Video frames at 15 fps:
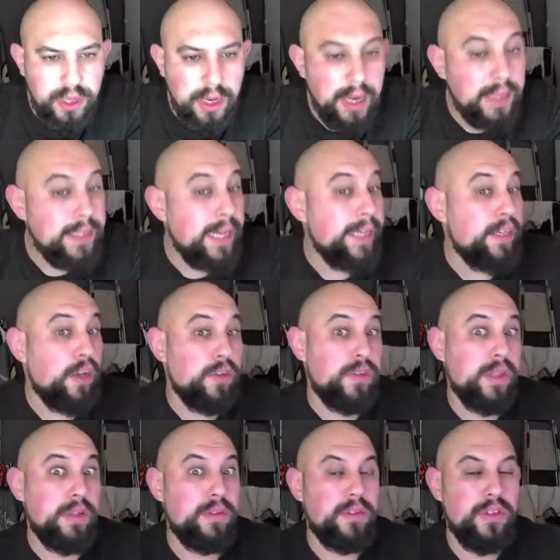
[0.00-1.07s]
and they know
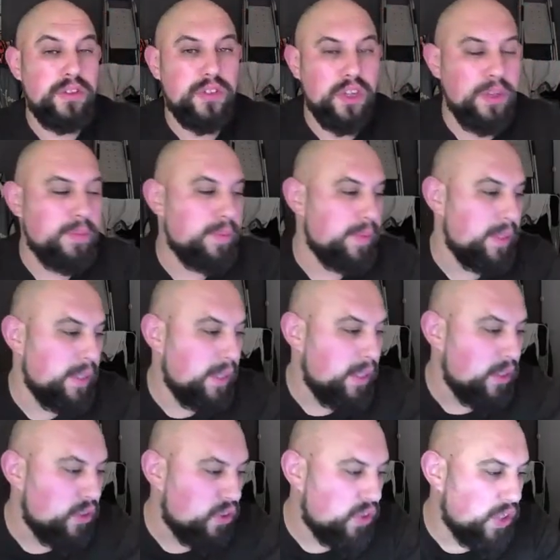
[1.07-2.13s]
they're going to scoop.
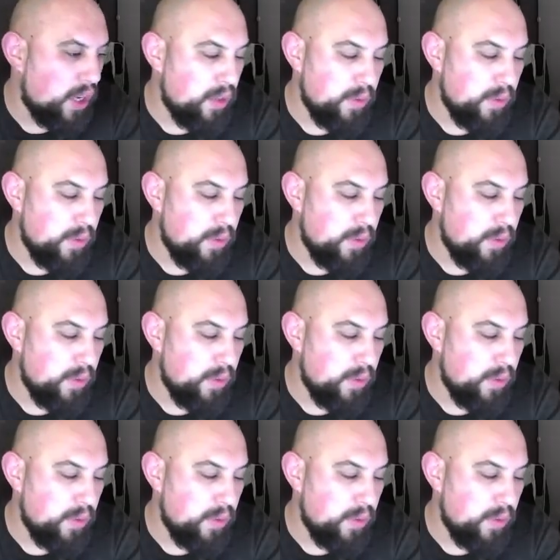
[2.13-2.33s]
So,